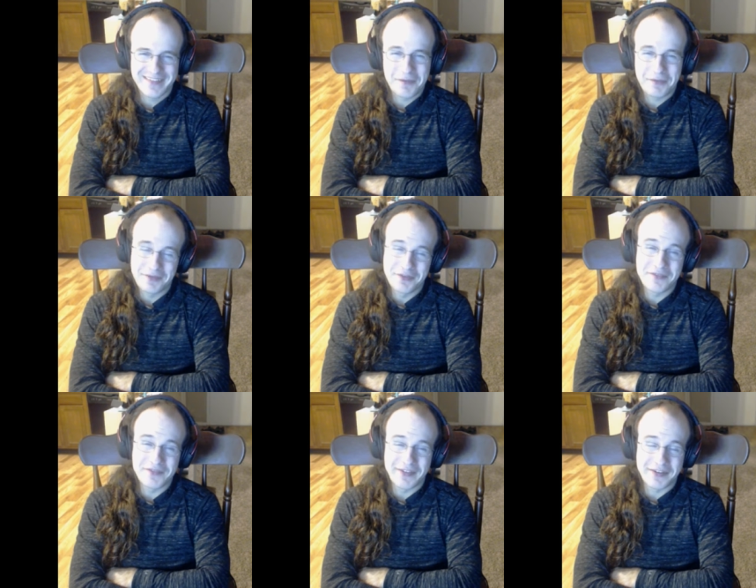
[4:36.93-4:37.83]
I'm still in the
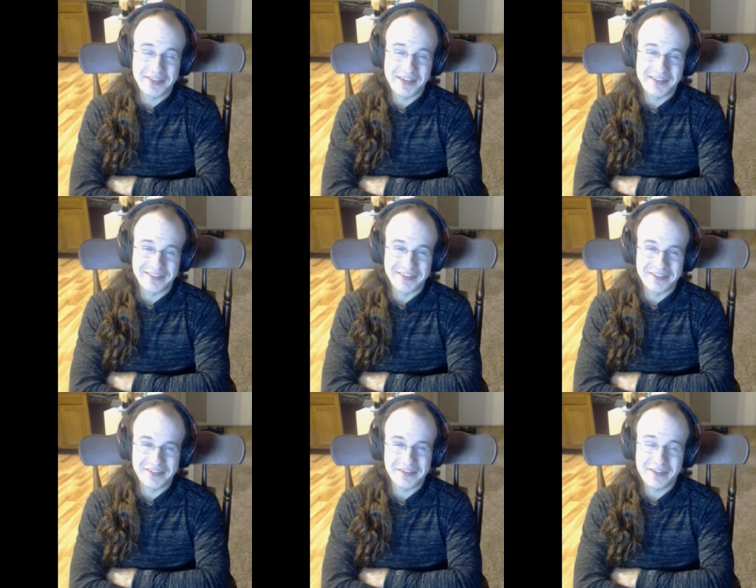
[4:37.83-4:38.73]
other vlogging thing too,
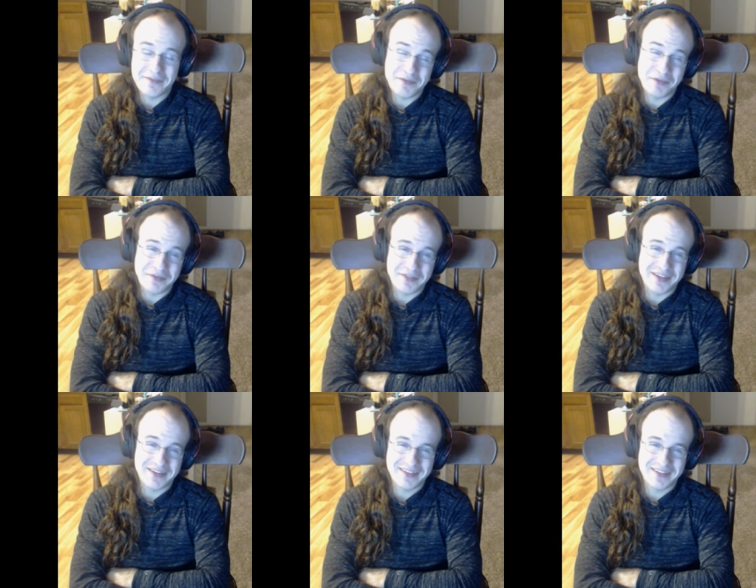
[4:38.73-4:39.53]
so give me a break for that.